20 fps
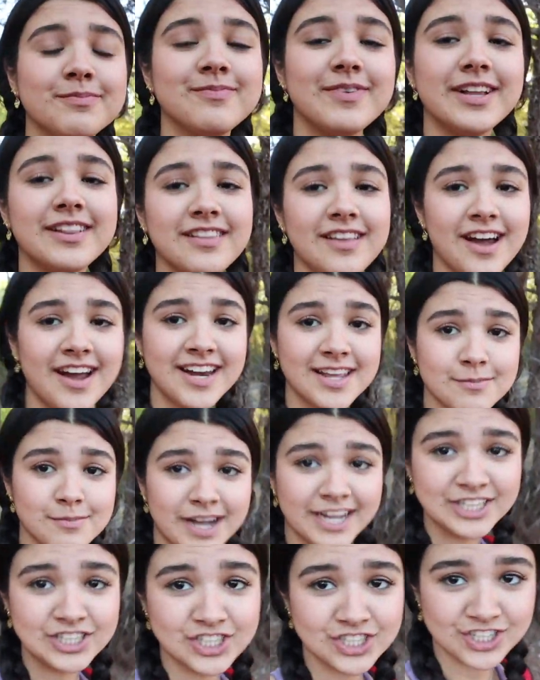aligning
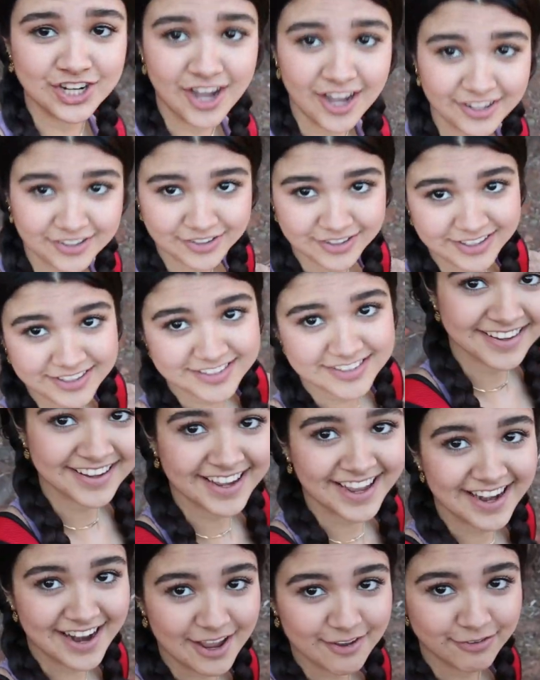my chakras
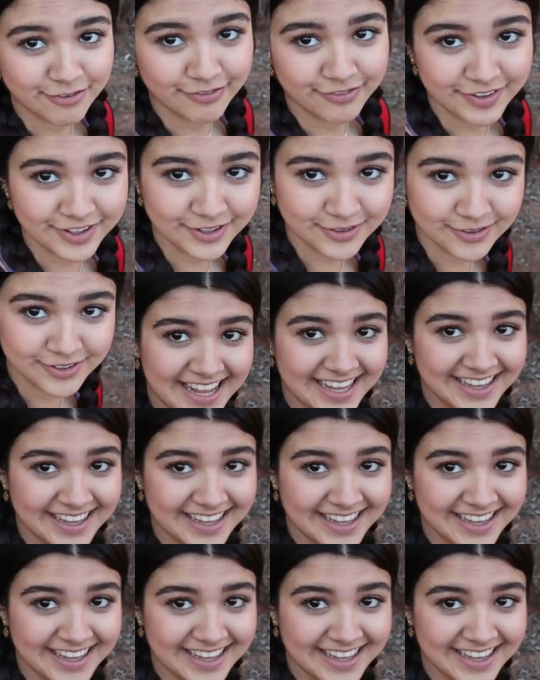and I feel